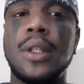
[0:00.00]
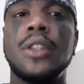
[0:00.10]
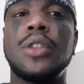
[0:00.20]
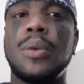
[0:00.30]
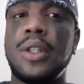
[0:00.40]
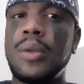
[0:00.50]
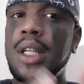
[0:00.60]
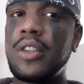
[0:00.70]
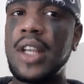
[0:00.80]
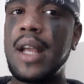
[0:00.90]
So when you
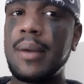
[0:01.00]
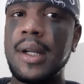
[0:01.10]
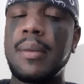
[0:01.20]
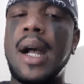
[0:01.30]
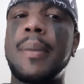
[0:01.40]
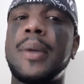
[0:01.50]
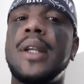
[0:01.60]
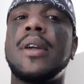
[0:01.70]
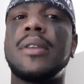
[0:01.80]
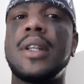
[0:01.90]
get jammed up
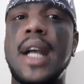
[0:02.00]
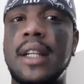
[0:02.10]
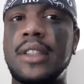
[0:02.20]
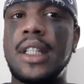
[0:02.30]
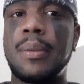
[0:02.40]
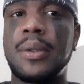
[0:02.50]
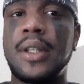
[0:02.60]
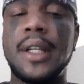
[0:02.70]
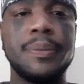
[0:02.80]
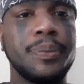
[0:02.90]
operating off the knowledge that they
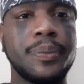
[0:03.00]
present,